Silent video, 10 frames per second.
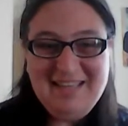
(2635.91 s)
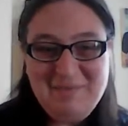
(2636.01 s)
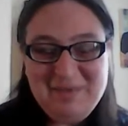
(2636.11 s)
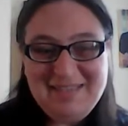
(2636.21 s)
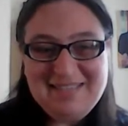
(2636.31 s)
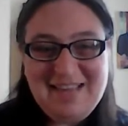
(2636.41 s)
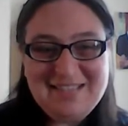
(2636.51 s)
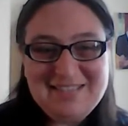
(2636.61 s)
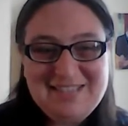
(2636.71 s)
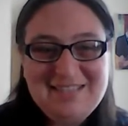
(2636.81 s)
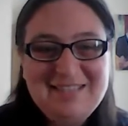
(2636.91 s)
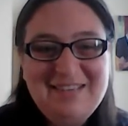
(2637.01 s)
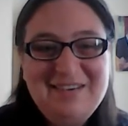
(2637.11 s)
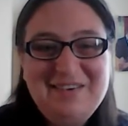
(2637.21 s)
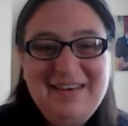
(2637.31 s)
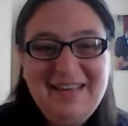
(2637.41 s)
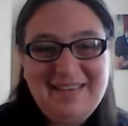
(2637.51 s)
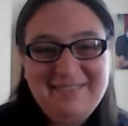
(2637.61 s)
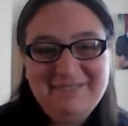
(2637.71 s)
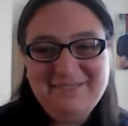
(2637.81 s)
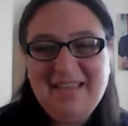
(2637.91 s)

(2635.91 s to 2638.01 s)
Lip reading: keeping in touch online.